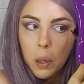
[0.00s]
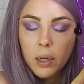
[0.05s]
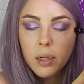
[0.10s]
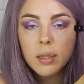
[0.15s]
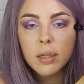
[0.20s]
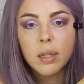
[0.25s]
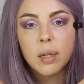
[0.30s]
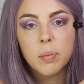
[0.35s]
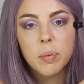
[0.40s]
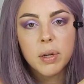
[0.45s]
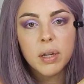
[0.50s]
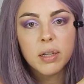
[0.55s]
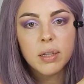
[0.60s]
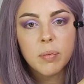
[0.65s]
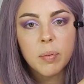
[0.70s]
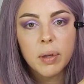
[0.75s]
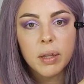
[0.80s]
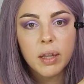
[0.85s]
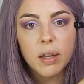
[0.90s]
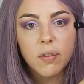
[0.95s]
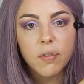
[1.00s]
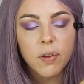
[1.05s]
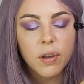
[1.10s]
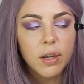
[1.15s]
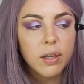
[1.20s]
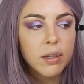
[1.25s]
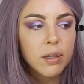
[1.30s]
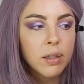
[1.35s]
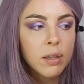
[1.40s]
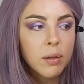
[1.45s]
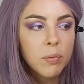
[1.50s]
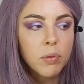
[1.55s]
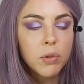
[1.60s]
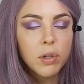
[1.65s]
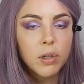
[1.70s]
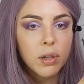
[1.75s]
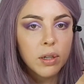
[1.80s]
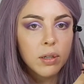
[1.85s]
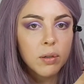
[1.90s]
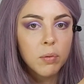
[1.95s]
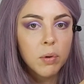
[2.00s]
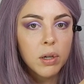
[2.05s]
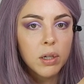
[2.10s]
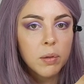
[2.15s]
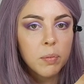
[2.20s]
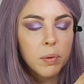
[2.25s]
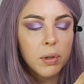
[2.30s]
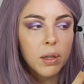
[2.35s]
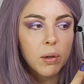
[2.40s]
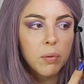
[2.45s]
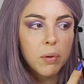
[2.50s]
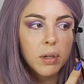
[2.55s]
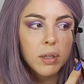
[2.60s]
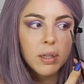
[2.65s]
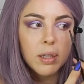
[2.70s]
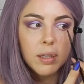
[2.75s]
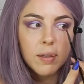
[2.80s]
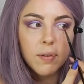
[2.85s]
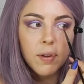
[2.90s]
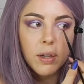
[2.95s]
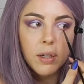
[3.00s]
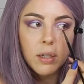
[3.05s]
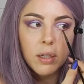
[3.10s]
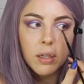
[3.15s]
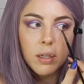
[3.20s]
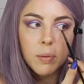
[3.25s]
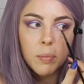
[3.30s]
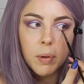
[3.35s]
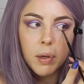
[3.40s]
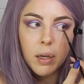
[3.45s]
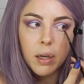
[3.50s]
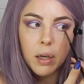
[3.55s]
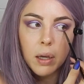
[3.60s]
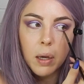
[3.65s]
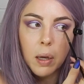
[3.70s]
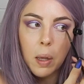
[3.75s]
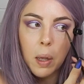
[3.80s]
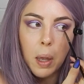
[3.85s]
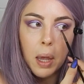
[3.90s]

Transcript: Does anybody else make that face? I'm sure you guys are watching me like, what is this face she's making?